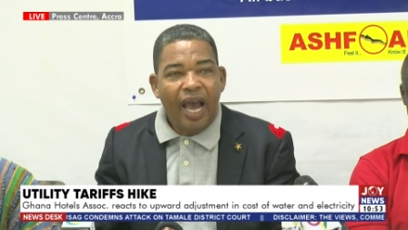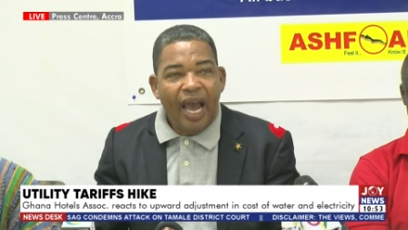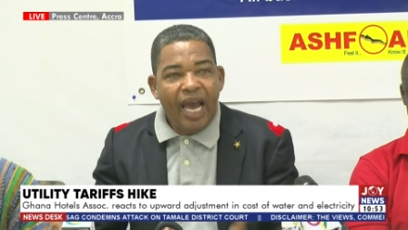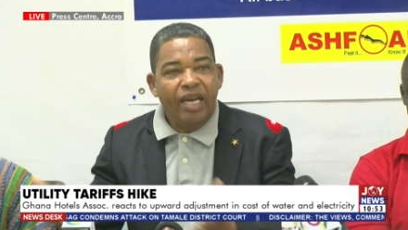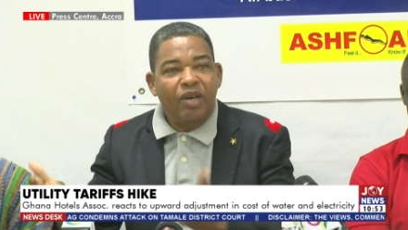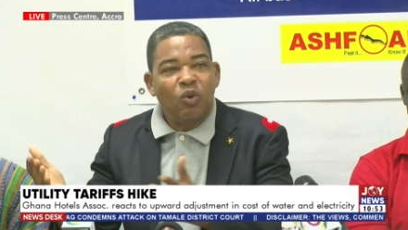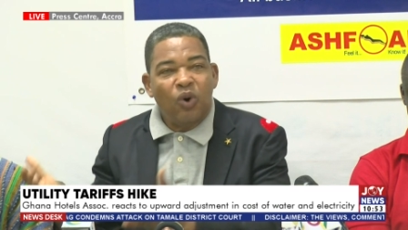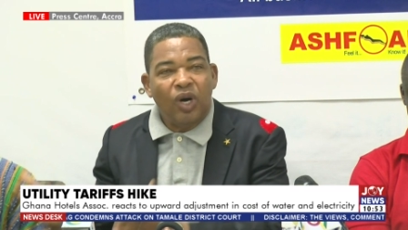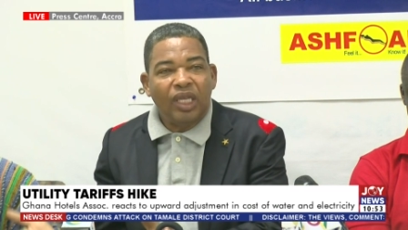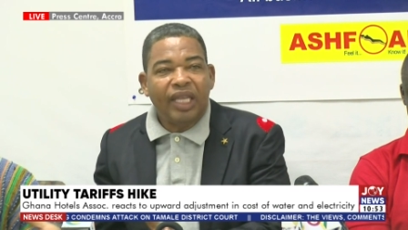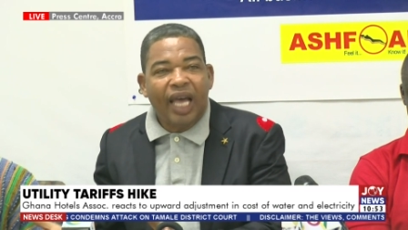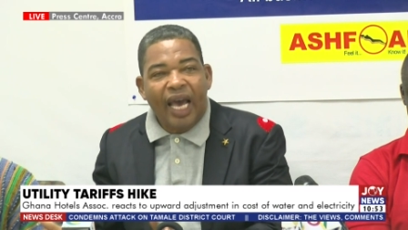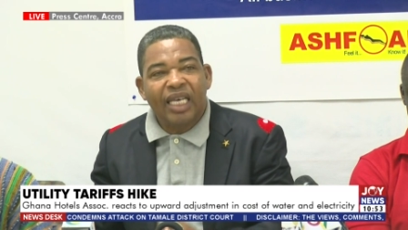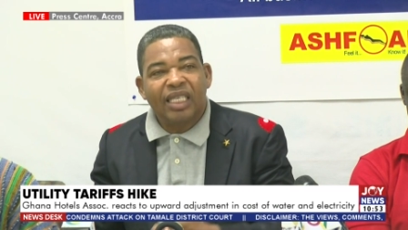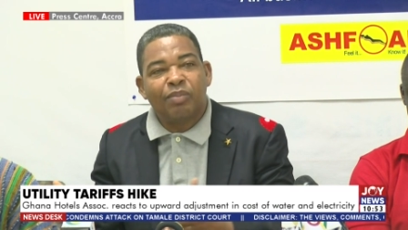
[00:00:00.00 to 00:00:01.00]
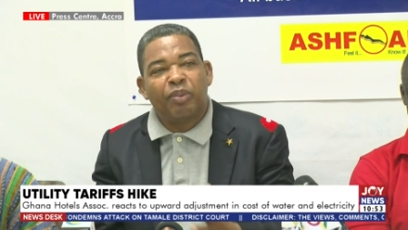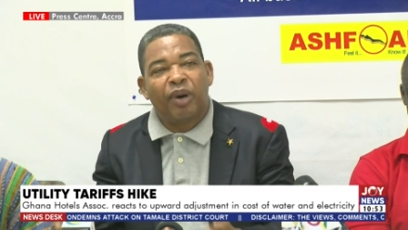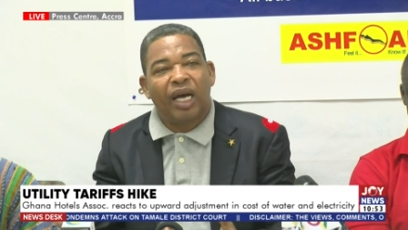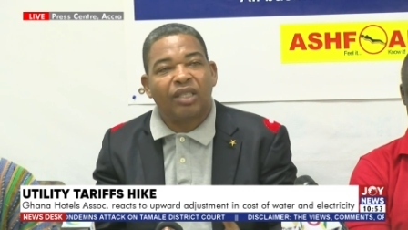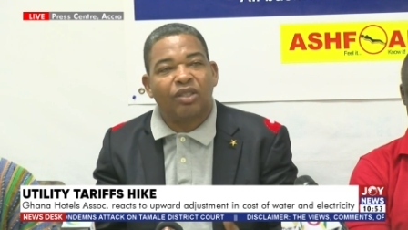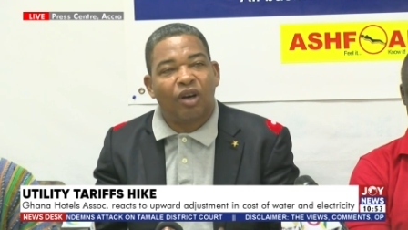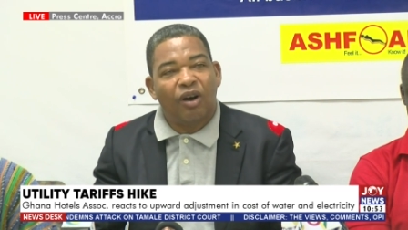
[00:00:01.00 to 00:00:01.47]
And water is
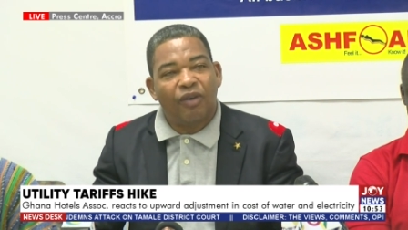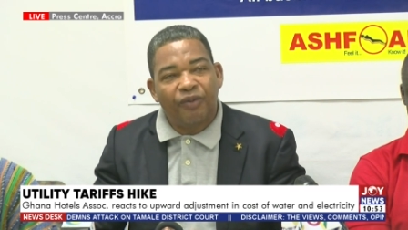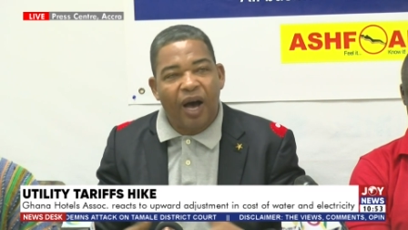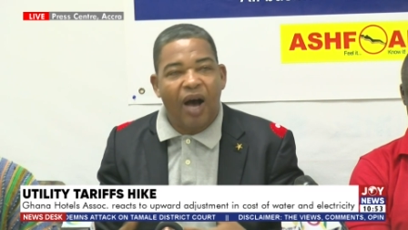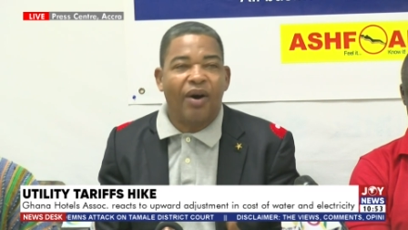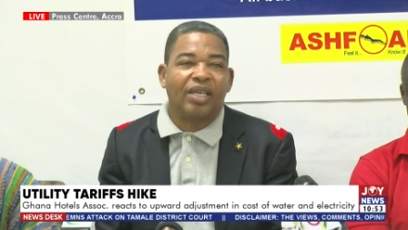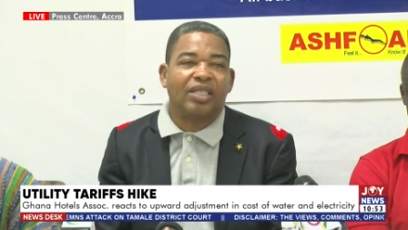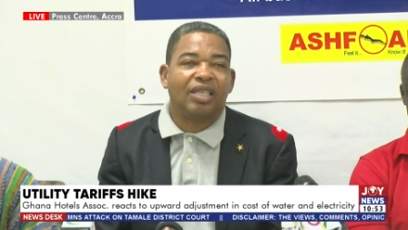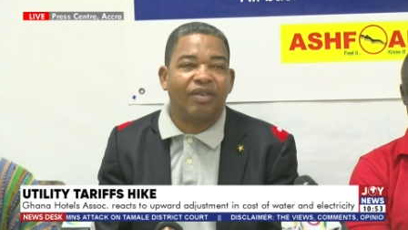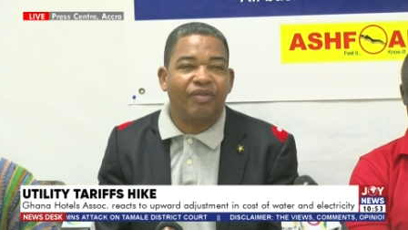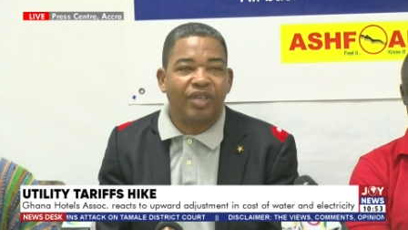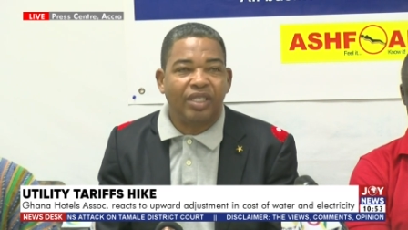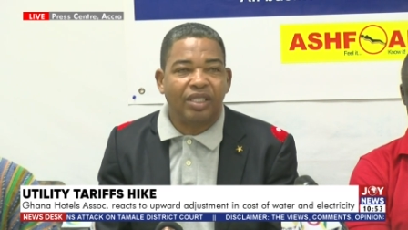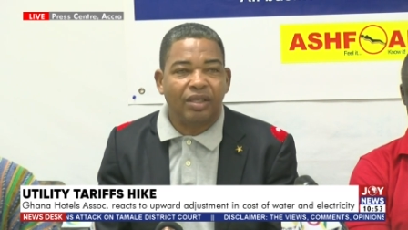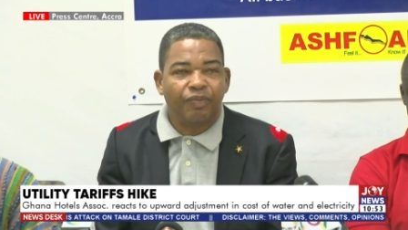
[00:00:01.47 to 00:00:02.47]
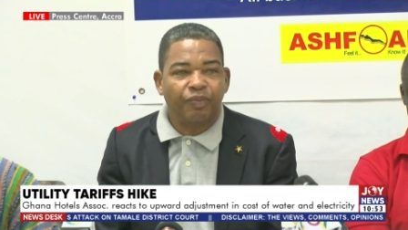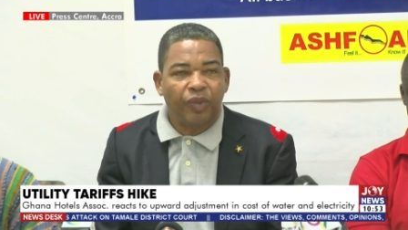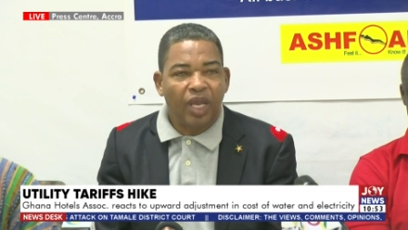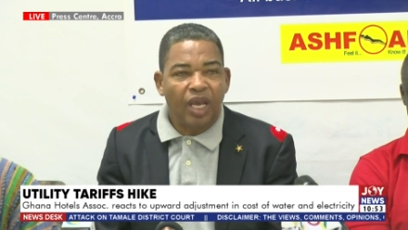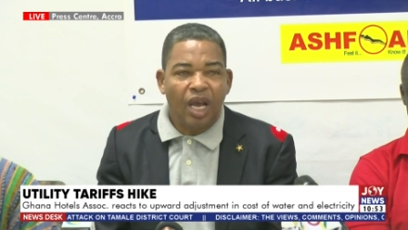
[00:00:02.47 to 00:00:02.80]
part of our service.